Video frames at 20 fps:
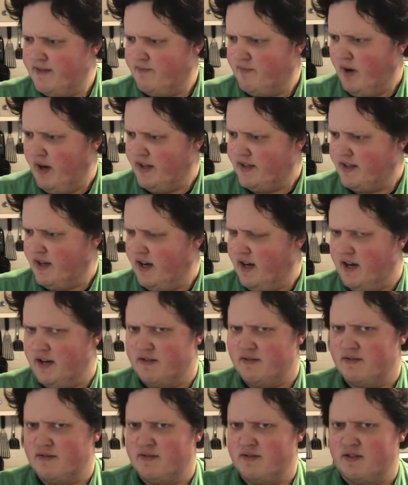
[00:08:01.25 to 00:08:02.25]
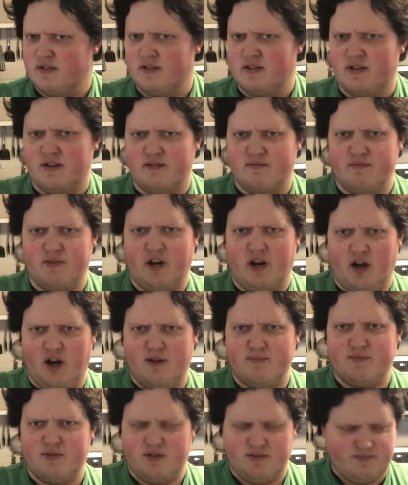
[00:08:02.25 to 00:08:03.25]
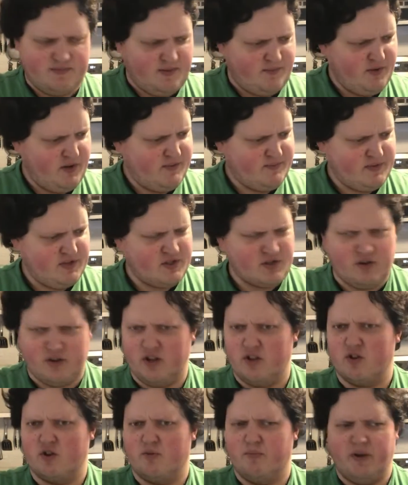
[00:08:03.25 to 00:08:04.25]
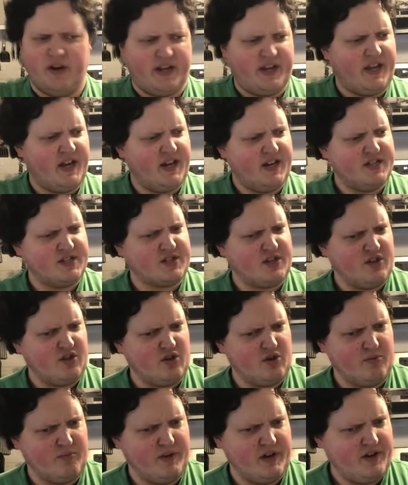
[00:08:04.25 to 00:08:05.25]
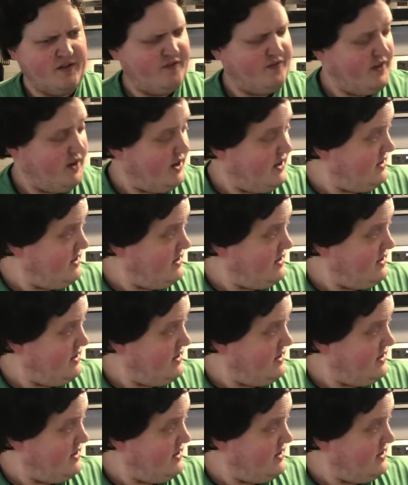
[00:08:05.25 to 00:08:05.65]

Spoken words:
But, you know, it's only a little bit of Guinness and a little bit of